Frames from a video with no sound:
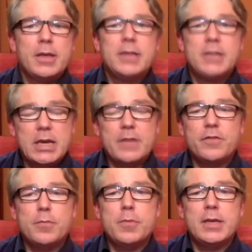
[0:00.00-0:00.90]
take it
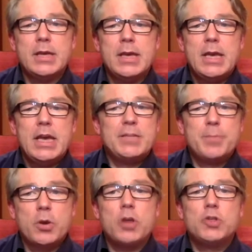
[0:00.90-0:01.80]
from me, it's
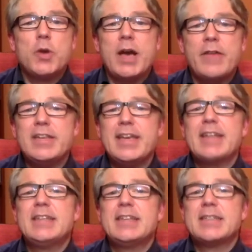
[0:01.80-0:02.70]
because you haven't
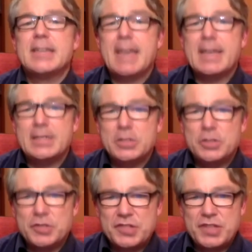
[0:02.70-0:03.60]
yet disconnected
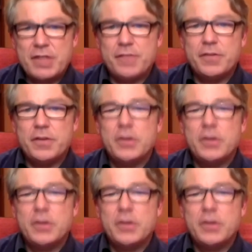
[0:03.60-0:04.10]
yourself,